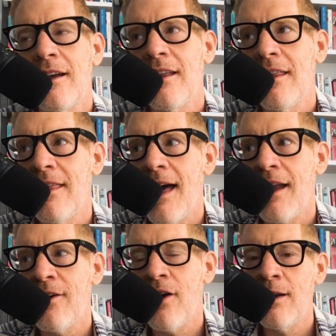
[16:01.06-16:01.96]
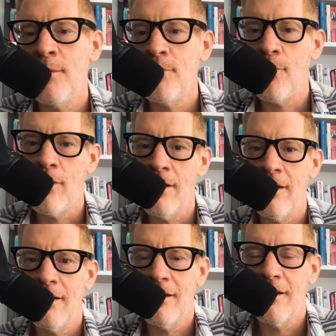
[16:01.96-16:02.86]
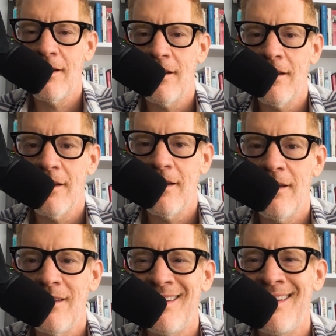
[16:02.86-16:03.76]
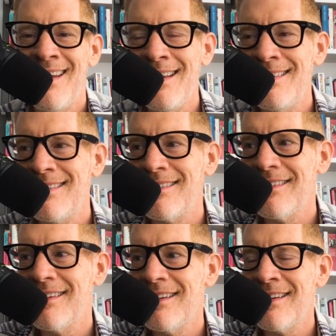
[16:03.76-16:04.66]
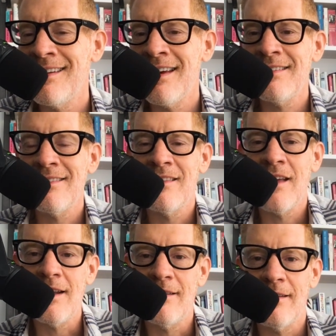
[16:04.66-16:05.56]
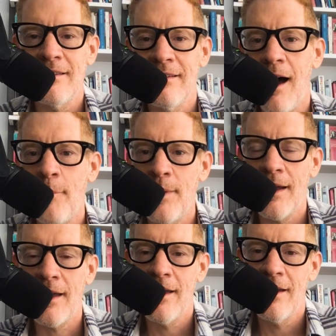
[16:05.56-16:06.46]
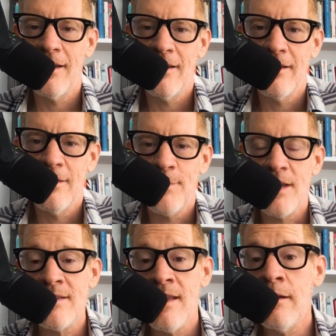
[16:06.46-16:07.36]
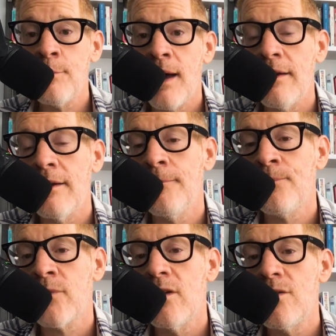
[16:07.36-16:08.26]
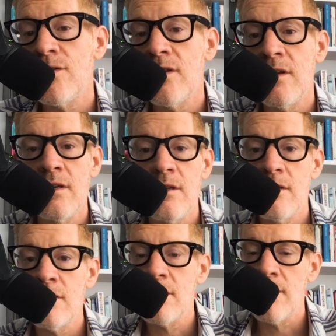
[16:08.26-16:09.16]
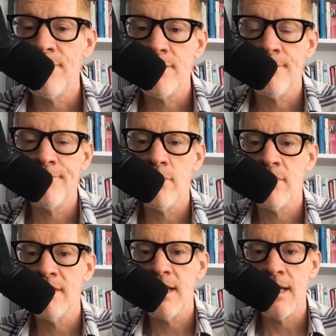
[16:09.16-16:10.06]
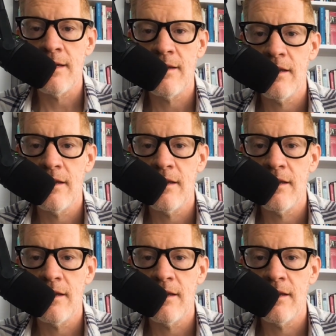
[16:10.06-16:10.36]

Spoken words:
unimportant. It's a nice light topic. Because think about it. If it's a first date,